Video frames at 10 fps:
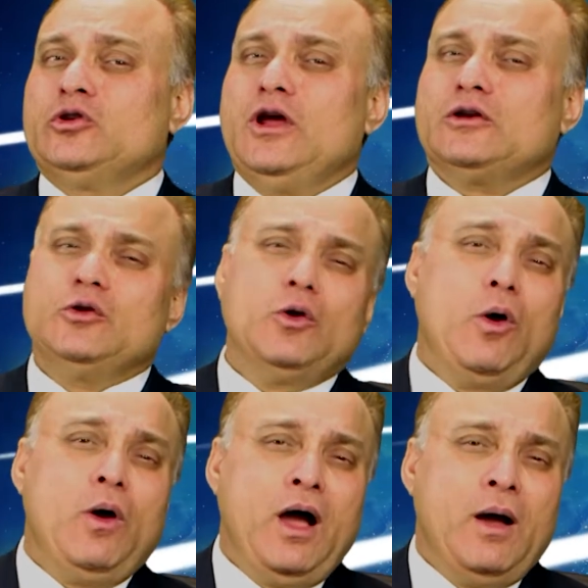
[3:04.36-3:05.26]
you like to
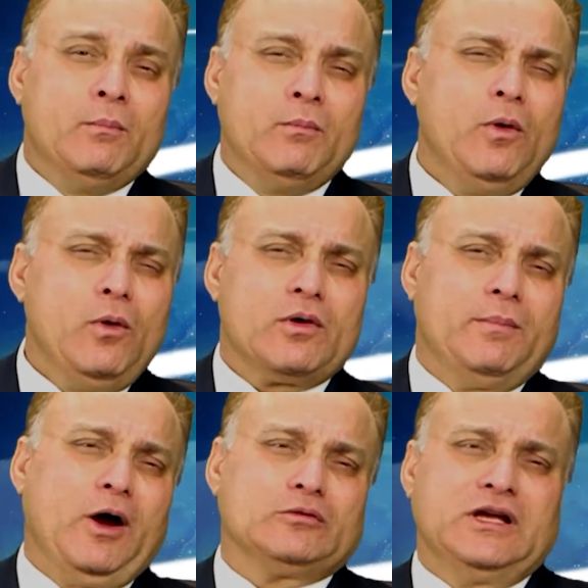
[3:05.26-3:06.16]
know more
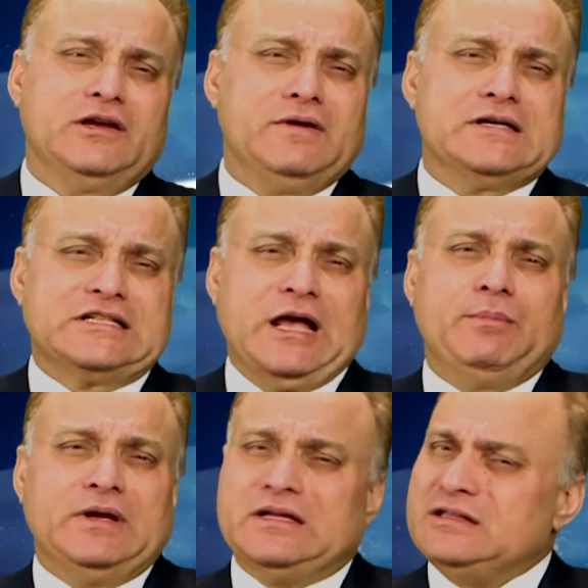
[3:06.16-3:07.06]
about the events
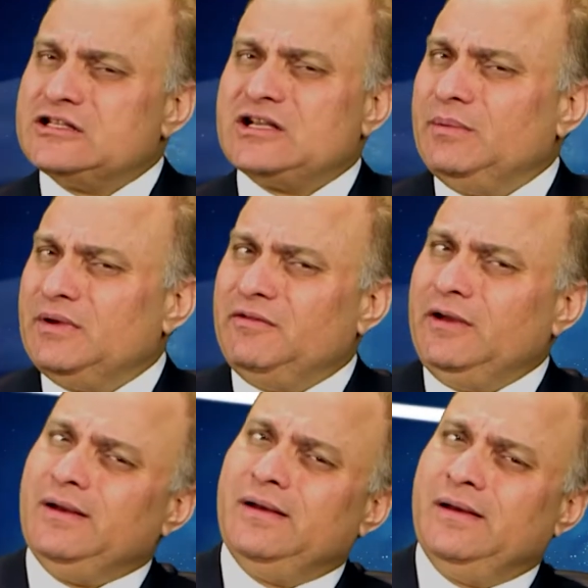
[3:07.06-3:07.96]
happening in this coming
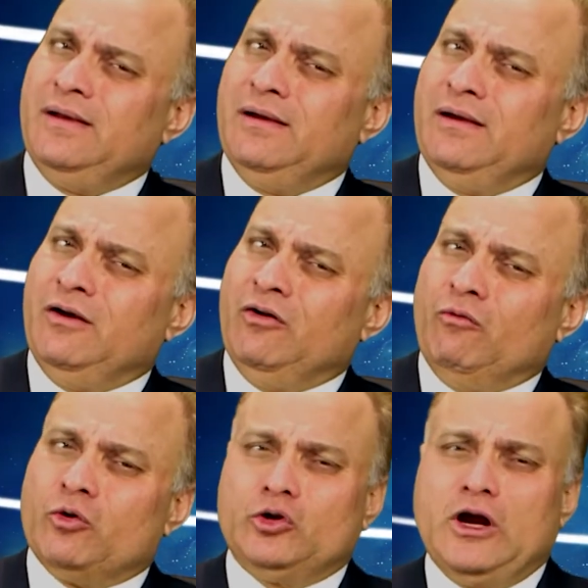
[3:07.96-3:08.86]
week?
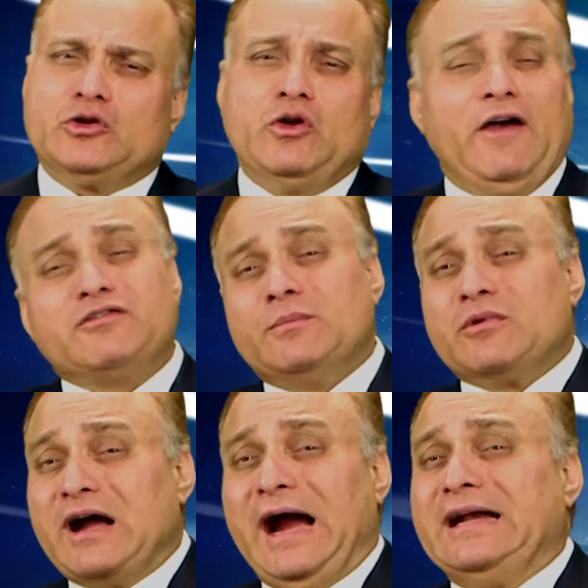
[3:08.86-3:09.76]
Would you like to have
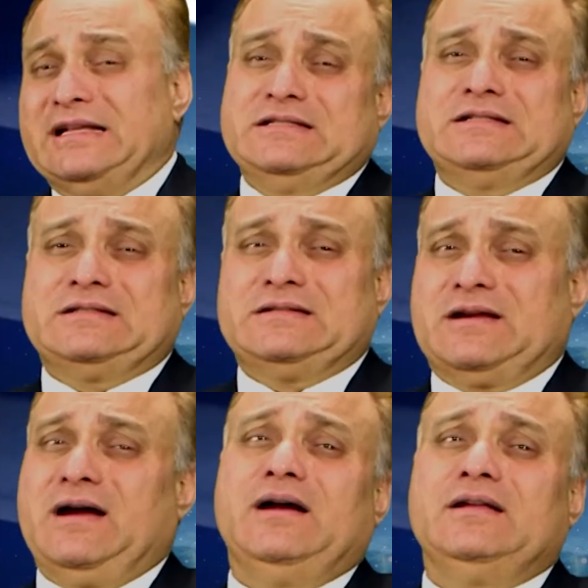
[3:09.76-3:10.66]
some guidance
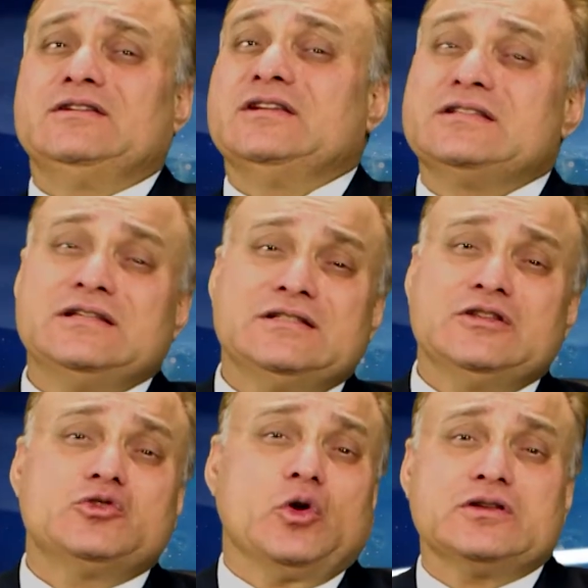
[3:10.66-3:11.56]
regarding decisions
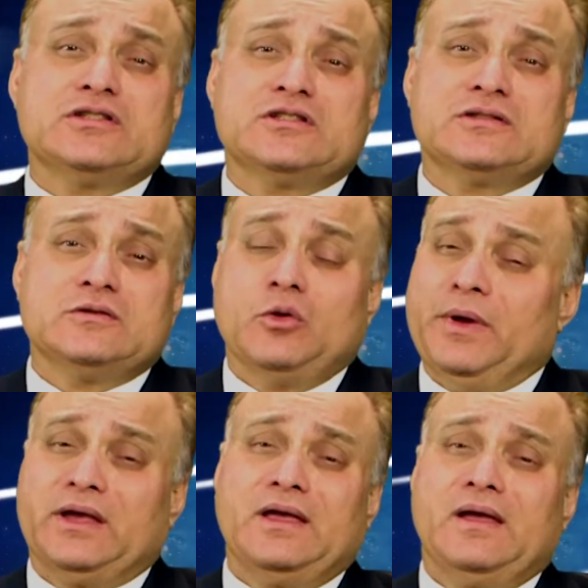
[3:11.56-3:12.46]
and choices you're
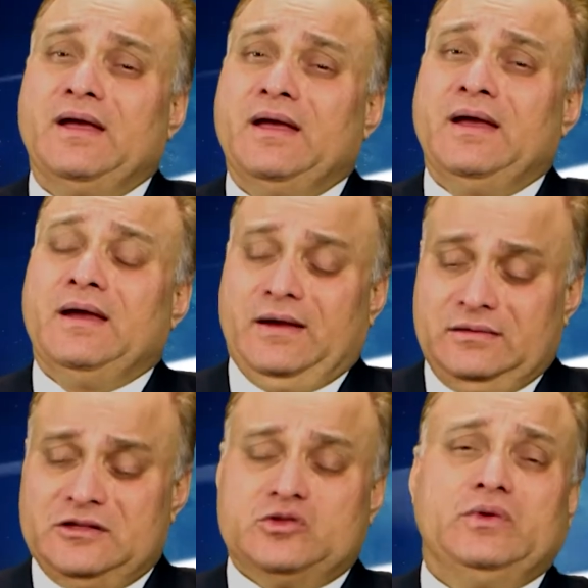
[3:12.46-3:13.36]
making
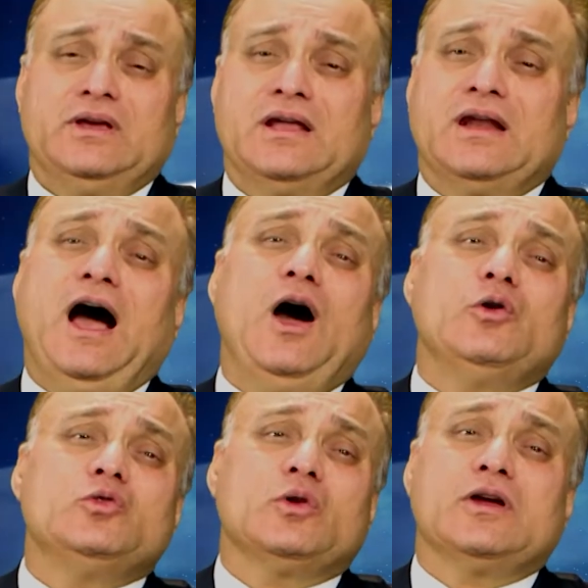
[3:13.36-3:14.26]
in this week and how
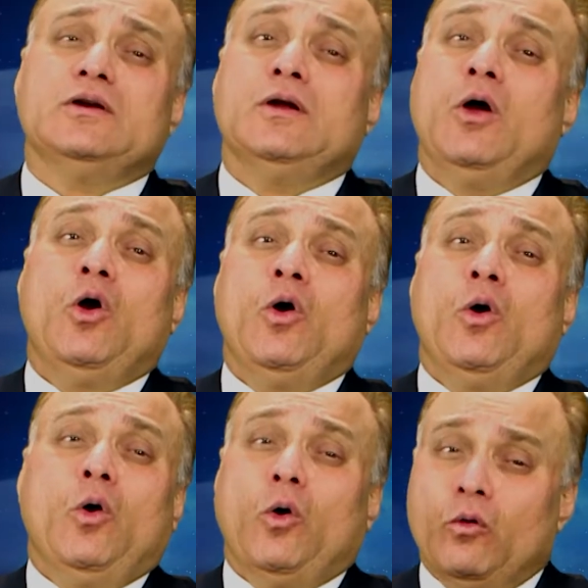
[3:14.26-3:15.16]
you can
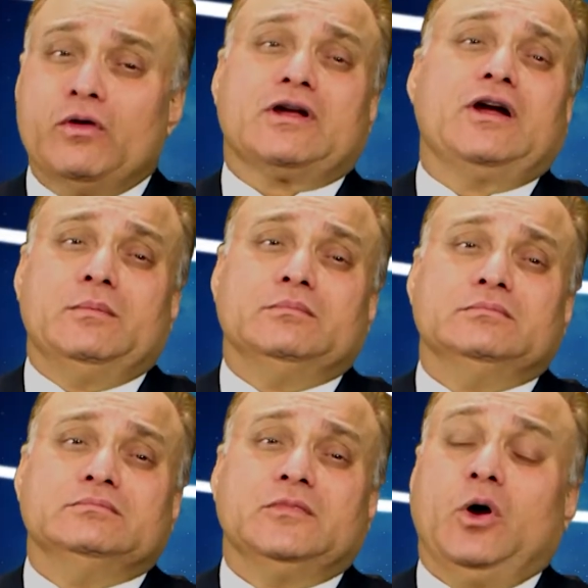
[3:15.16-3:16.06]

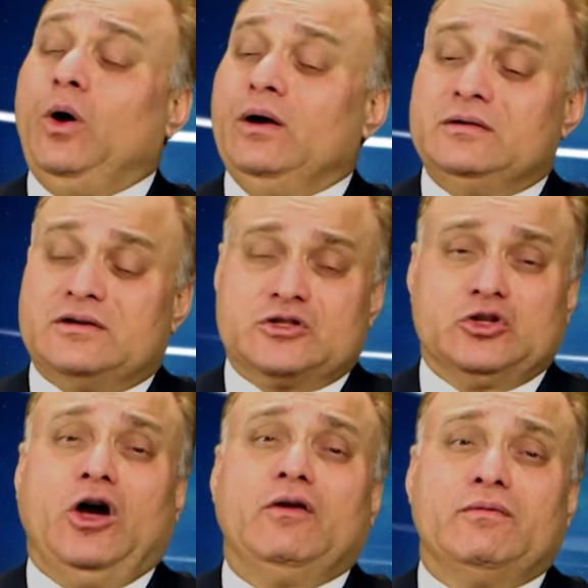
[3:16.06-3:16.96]
overcome and
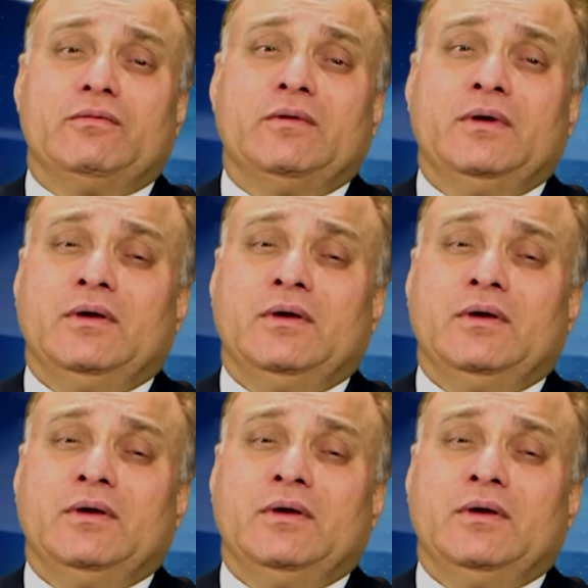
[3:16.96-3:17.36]
resolve